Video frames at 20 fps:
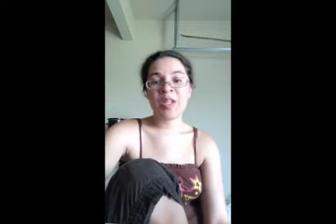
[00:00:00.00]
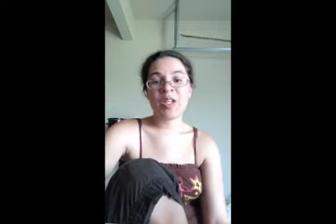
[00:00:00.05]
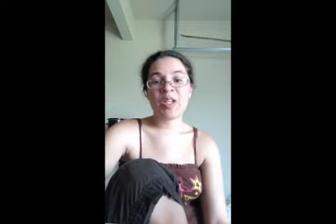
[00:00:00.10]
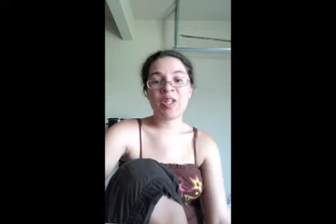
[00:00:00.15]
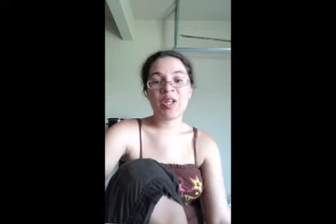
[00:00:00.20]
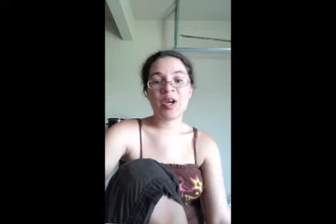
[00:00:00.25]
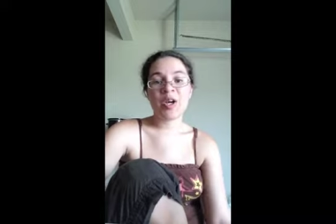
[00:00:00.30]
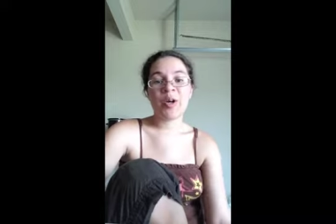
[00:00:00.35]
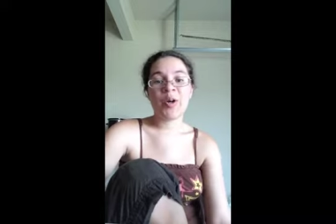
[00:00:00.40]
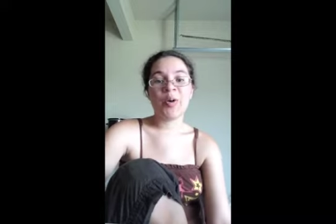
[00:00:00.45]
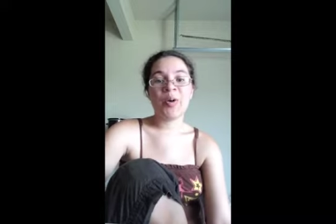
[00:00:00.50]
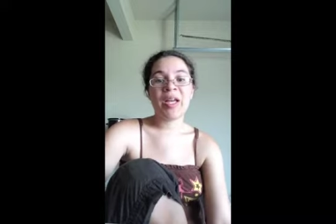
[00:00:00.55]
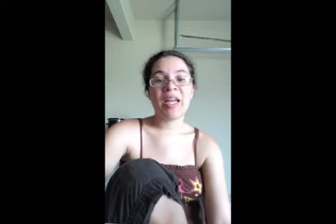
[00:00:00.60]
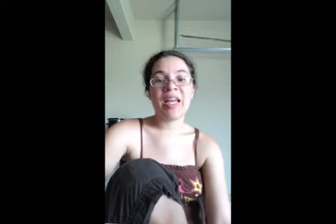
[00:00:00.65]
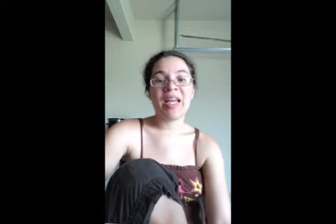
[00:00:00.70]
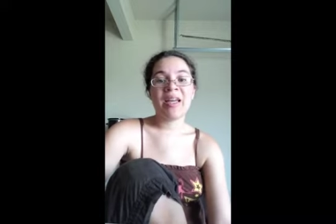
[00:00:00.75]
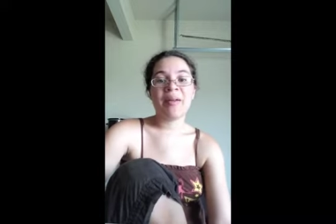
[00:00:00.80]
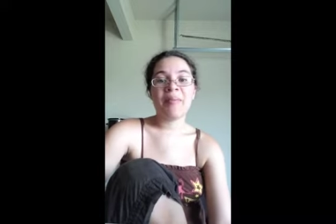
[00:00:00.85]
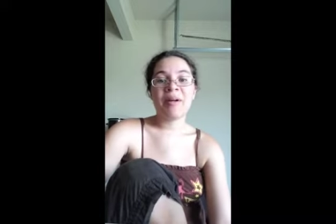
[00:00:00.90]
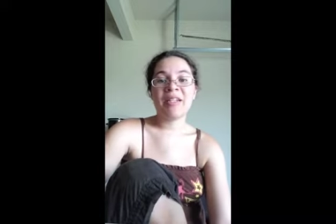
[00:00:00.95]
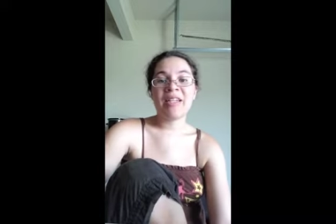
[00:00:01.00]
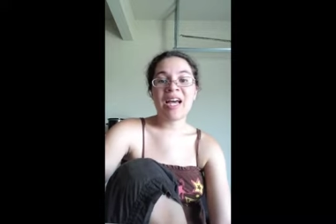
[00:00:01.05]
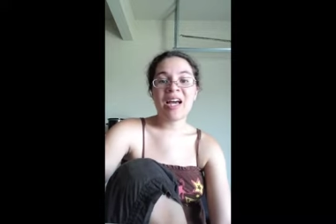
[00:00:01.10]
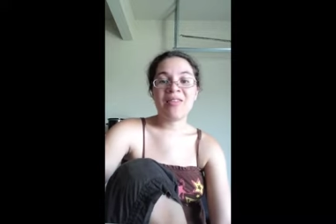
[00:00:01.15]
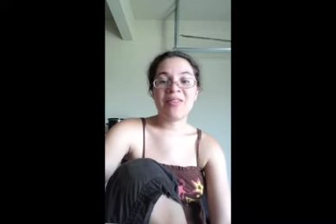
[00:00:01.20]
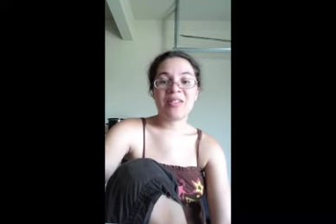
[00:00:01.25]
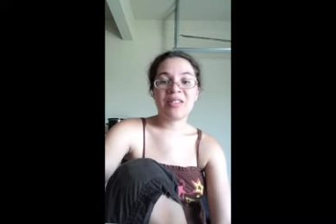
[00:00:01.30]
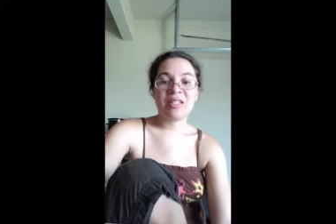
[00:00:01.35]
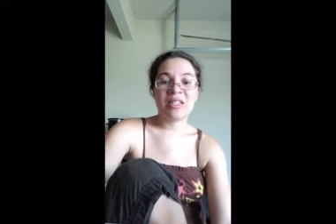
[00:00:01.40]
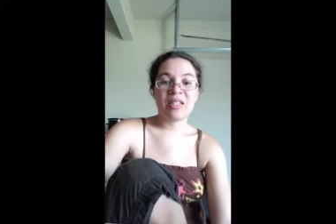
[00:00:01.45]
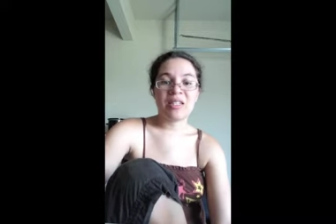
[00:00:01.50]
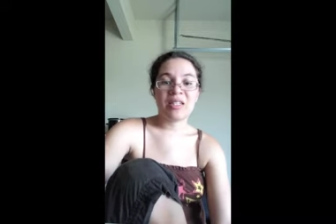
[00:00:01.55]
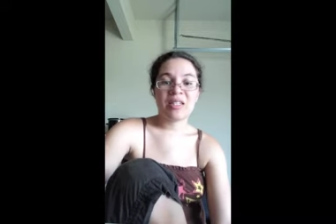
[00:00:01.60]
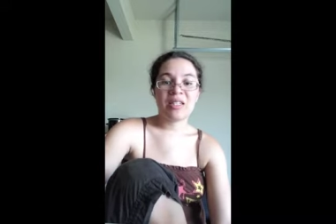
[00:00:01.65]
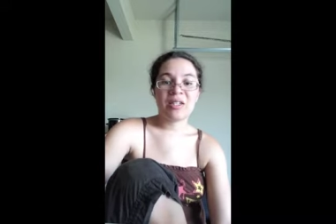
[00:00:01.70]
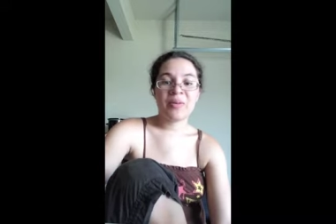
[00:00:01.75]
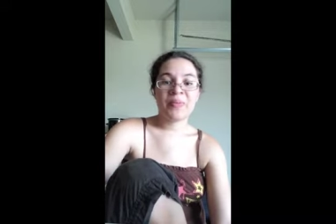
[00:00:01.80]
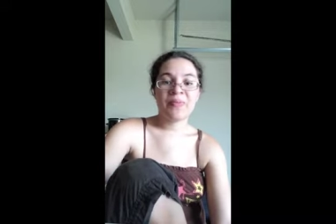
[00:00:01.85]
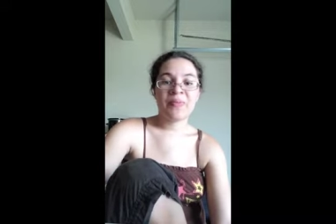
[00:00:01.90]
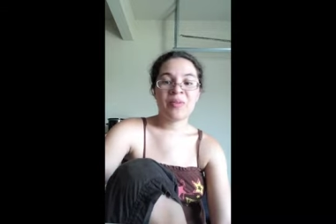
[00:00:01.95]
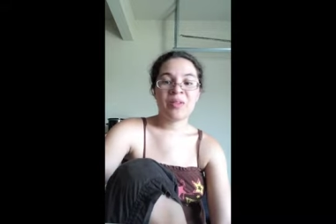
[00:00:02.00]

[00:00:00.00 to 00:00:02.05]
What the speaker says: and my dad was like